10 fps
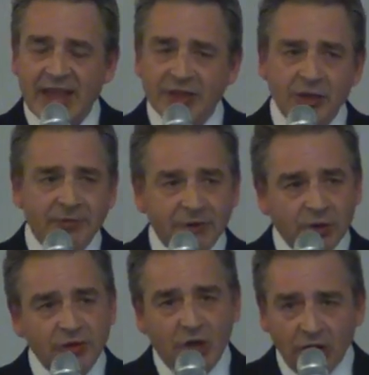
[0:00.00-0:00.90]
in the
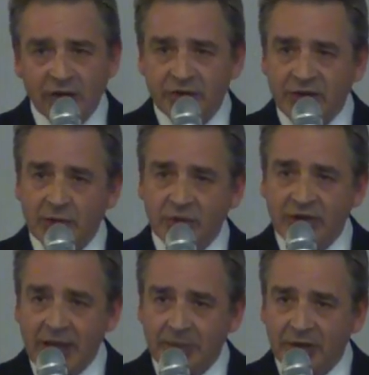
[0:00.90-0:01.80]
full knowledge it
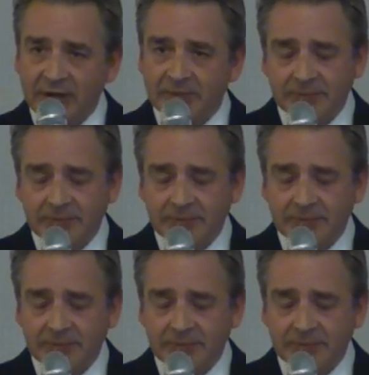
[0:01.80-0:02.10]
was happening.